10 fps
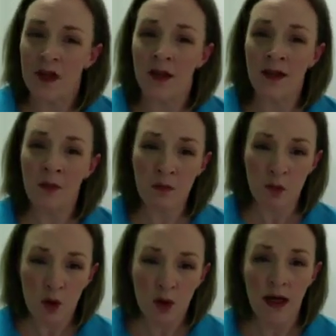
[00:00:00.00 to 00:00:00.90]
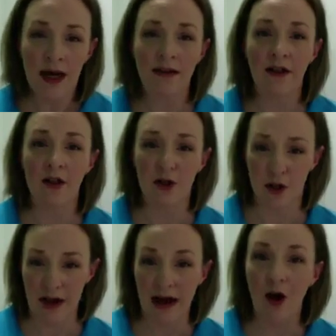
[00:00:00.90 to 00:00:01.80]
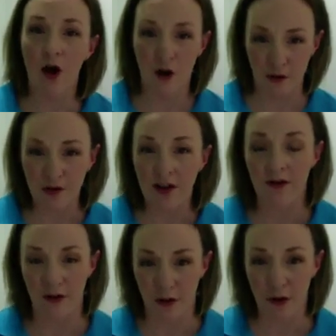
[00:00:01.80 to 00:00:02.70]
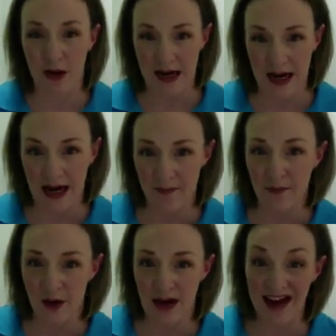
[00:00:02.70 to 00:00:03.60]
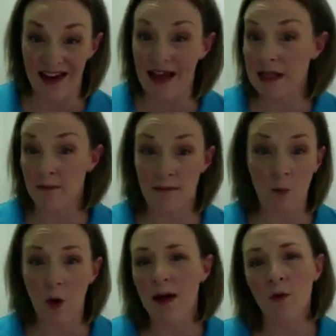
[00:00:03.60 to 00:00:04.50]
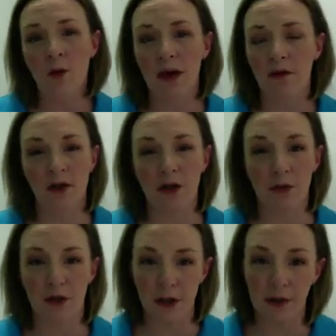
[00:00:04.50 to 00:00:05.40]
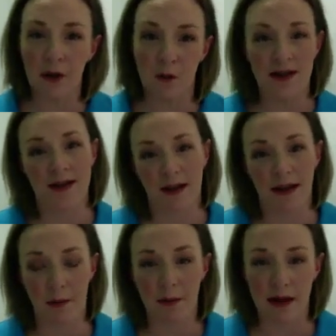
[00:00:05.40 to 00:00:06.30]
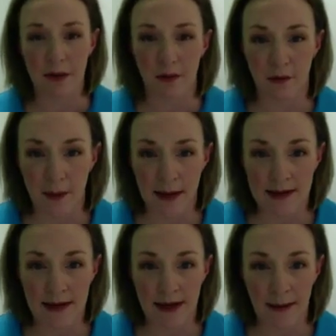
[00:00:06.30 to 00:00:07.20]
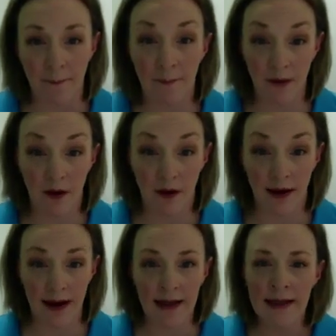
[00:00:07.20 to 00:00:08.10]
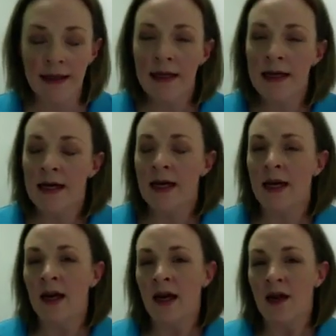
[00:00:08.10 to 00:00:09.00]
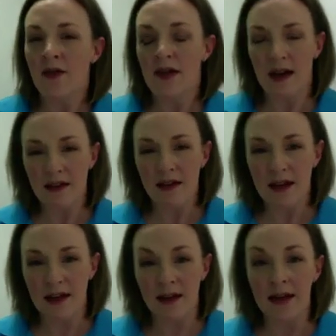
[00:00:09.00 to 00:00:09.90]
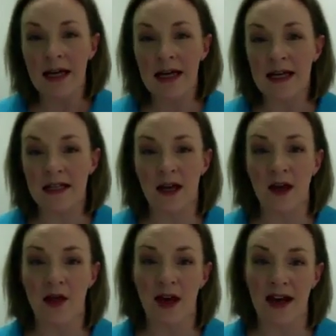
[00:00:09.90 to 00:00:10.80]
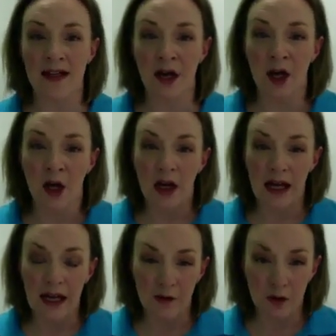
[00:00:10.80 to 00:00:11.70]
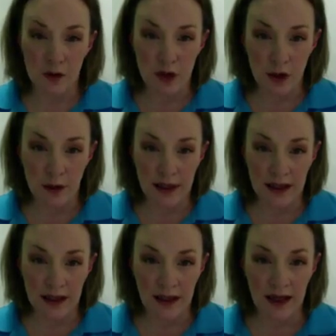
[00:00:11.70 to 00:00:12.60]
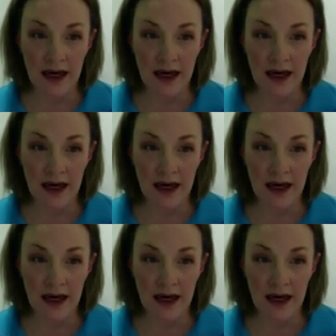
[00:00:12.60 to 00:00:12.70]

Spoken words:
you're going to be more likely to do that often through the day, okay? And that's way more beneficial than doing it once and then coming back to it 3 months later, okay? The other thing is that if you're doing